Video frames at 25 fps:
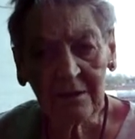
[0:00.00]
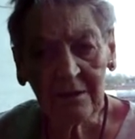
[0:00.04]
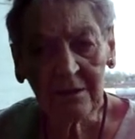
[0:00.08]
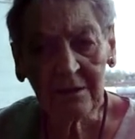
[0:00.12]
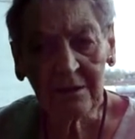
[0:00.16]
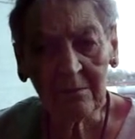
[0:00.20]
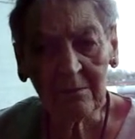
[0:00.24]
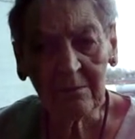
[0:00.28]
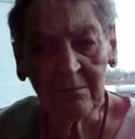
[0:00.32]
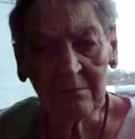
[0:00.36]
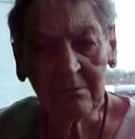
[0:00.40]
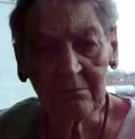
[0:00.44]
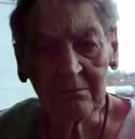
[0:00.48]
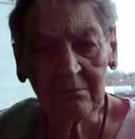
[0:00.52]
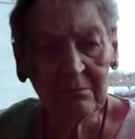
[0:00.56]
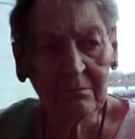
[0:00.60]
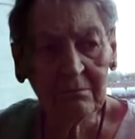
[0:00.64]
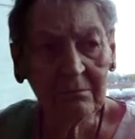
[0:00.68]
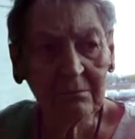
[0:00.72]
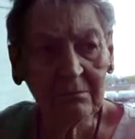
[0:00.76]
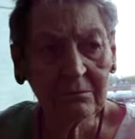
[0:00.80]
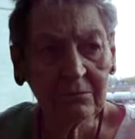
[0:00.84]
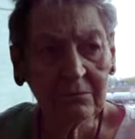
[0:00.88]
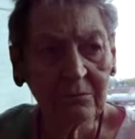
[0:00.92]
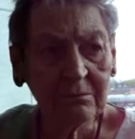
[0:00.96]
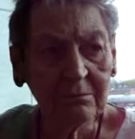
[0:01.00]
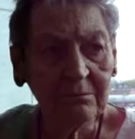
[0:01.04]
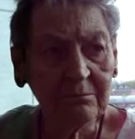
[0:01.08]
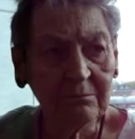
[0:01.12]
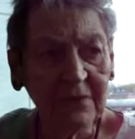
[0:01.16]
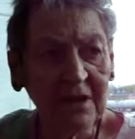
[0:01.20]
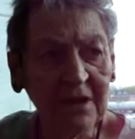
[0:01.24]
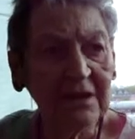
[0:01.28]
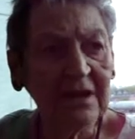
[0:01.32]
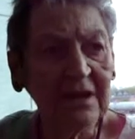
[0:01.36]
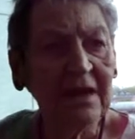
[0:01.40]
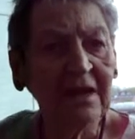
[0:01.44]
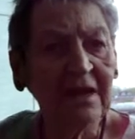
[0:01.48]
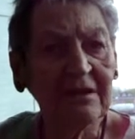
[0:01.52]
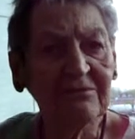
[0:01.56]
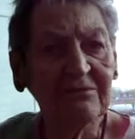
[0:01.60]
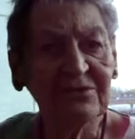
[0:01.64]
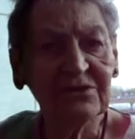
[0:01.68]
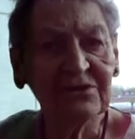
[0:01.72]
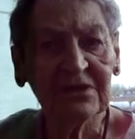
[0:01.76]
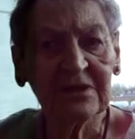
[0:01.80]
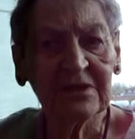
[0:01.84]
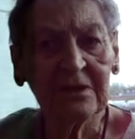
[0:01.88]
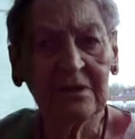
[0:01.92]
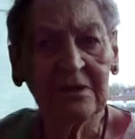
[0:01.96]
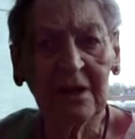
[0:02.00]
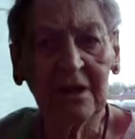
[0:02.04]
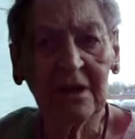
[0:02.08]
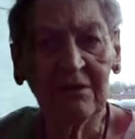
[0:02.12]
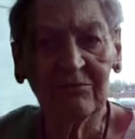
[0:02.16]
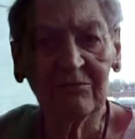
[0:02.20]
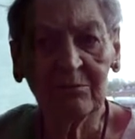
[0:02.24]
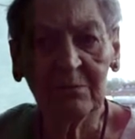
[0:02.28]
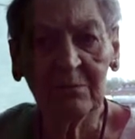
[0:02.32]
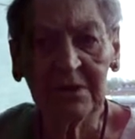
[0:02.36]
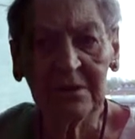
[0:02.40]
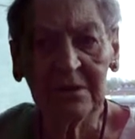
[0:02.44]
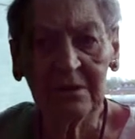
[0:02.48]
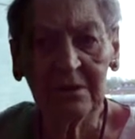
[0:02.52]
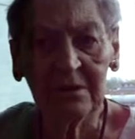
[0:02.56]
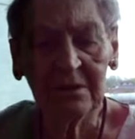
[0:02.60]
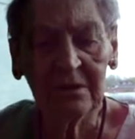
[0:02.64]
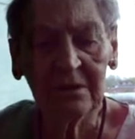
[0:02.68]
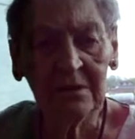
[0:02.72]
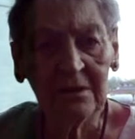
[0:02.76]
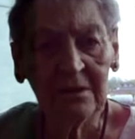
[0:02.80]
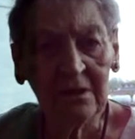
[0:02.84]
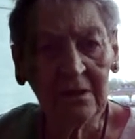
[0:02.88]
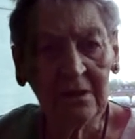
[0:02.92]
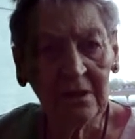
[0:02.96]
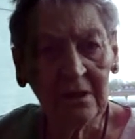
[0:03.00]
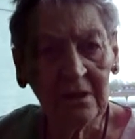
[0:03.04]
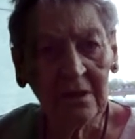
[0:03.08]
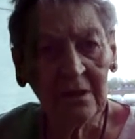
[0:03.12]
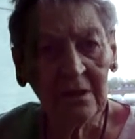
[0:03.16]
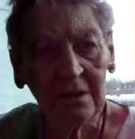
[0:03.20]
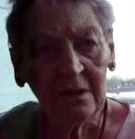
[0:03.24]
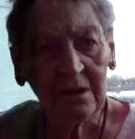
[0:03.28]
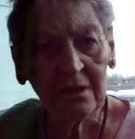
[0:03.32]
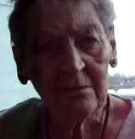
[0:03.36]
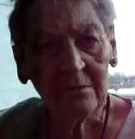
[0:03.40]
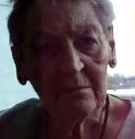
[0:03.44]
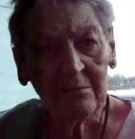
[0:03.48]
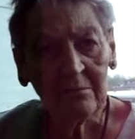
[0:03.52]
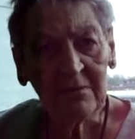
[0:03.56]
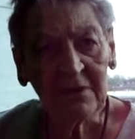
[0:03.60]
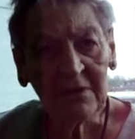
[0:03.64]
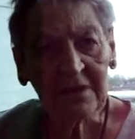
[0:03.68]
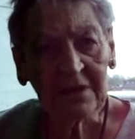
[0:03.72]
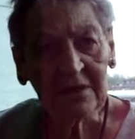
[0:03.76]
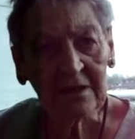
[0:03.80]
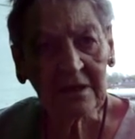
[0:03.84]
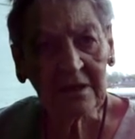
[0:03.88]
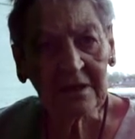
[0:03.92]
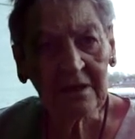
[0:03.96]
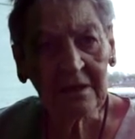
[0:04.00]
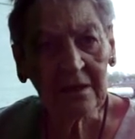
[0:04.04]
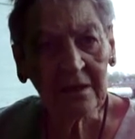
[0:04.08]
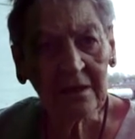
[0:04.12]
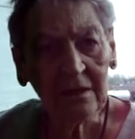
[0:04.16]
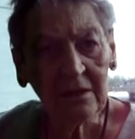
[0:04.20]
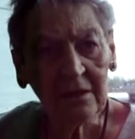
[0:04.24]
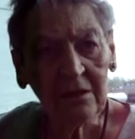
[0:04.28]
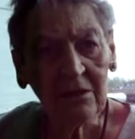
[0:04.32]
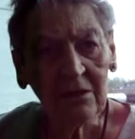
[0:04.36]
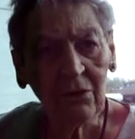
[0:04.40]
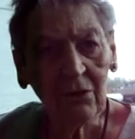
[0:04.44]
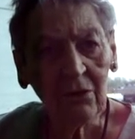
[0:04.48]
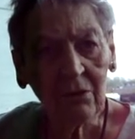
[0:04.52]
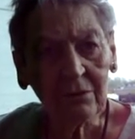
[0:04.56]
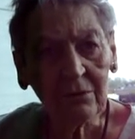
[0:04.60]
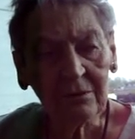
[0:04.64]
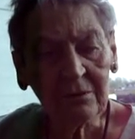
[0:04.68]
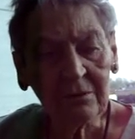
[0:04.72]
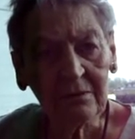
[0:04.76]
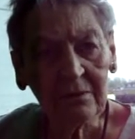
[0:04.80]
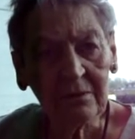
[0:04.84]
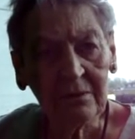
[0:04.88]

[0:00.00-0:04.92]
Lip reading: The men I have seen have been mentally ill or